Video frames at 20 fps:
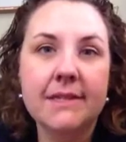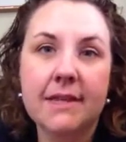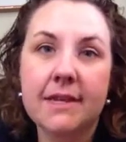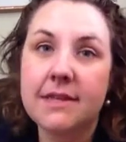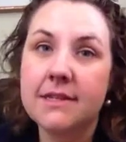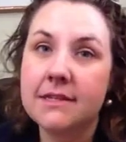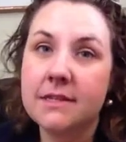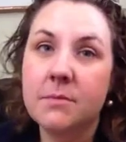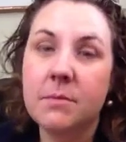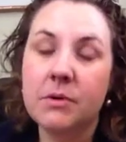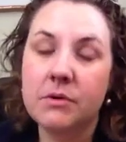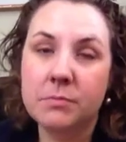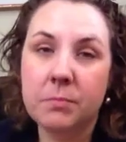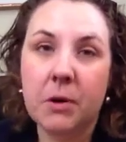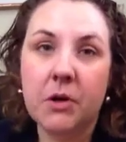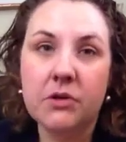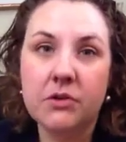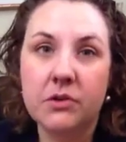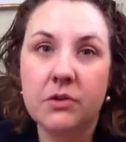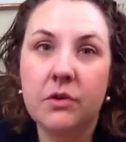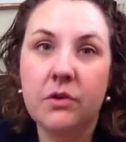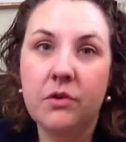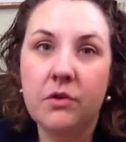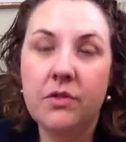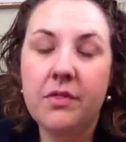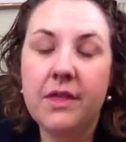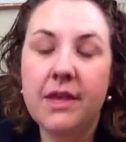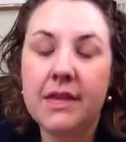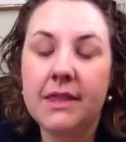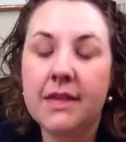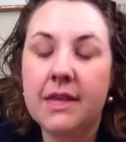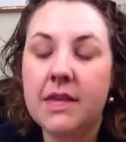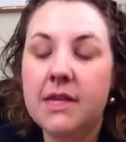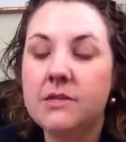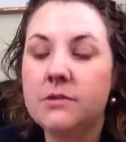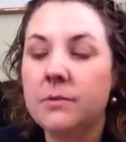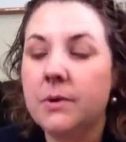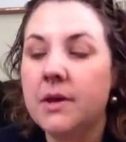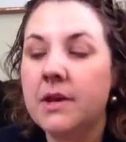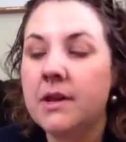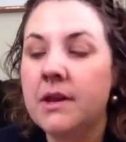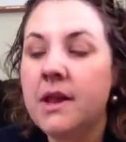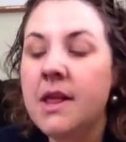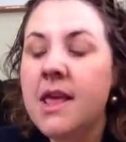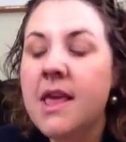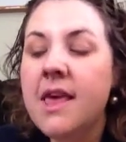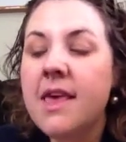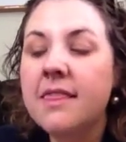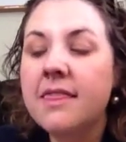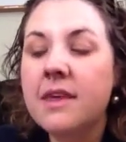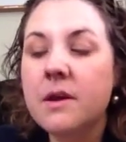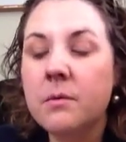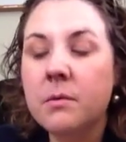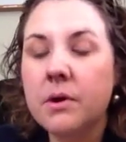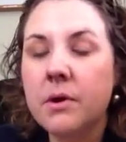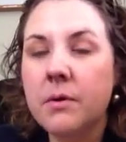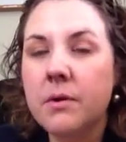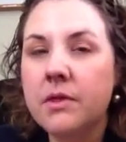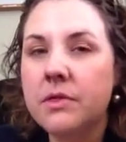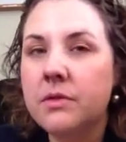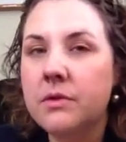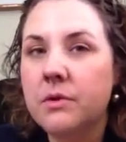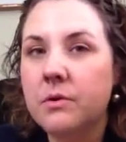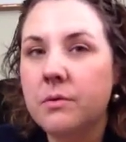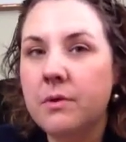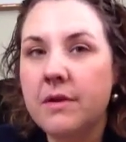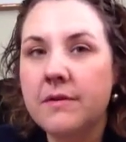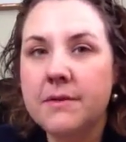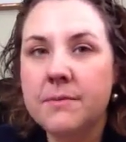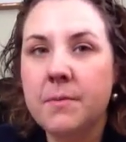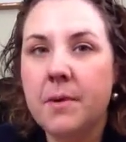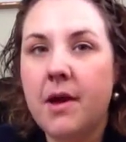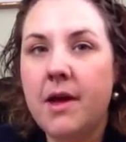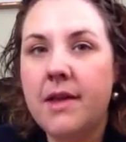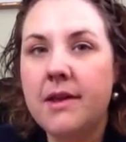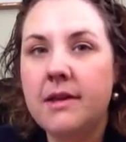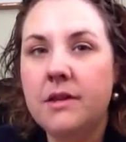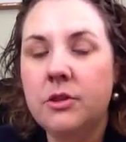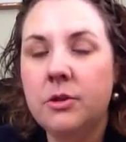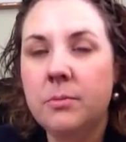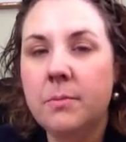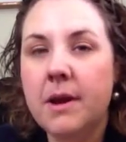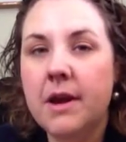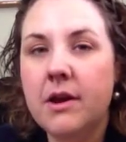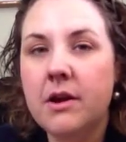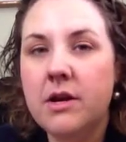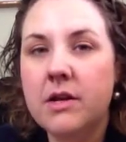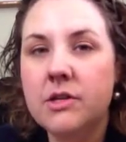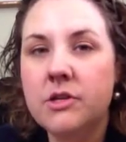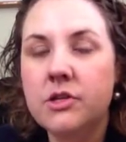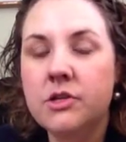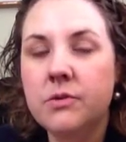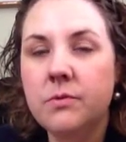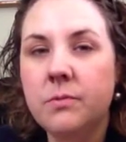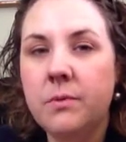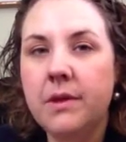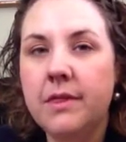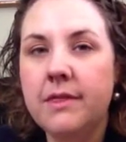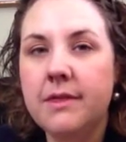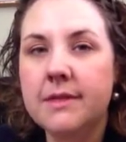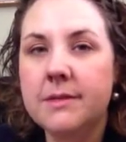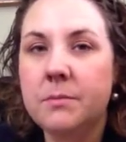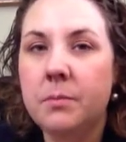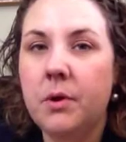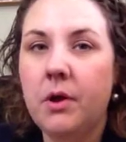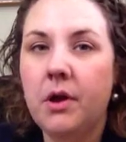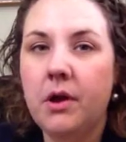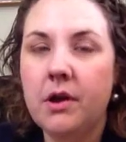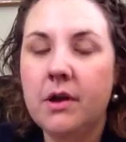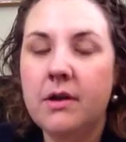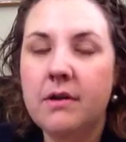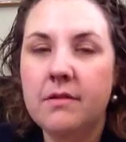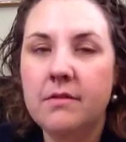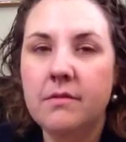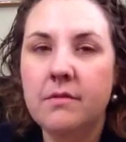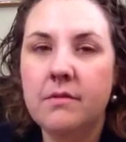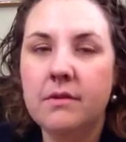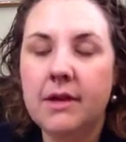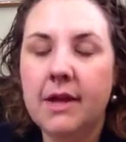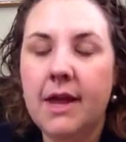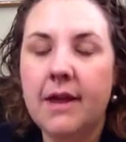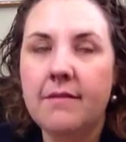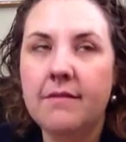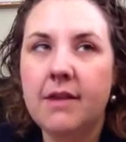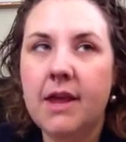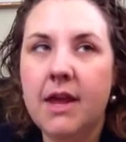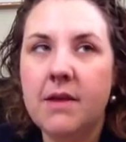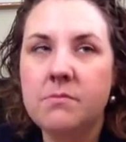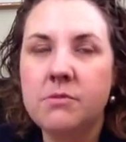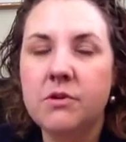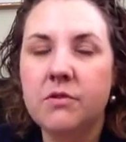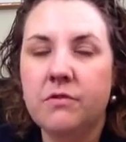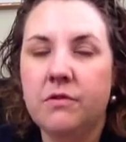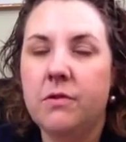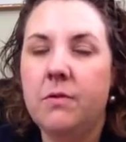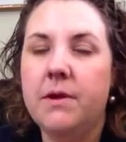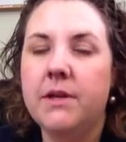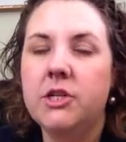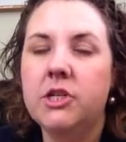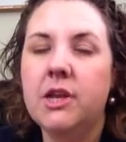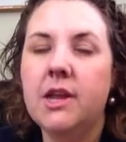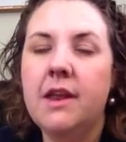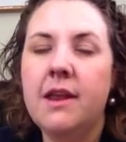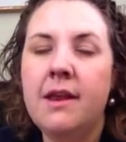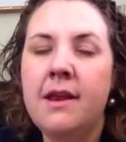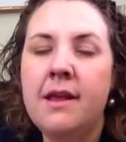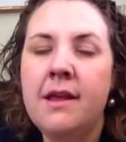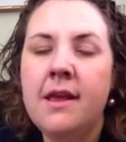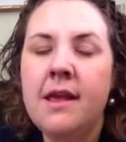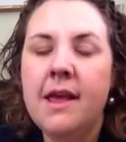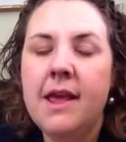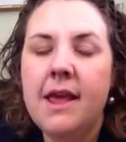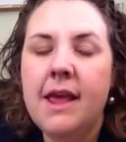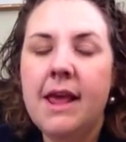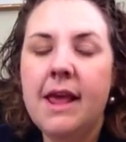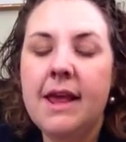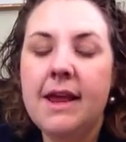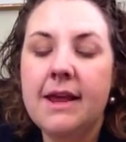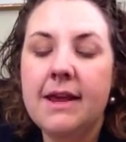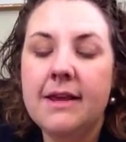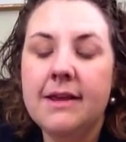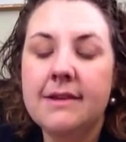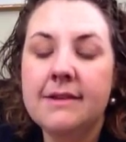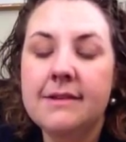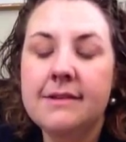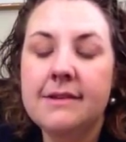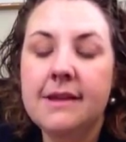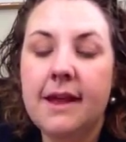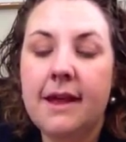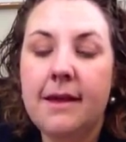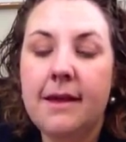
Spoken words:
it is the most personal thing that he's written. They were going through a rough spot in their marriage when this book kind of came to fruition, and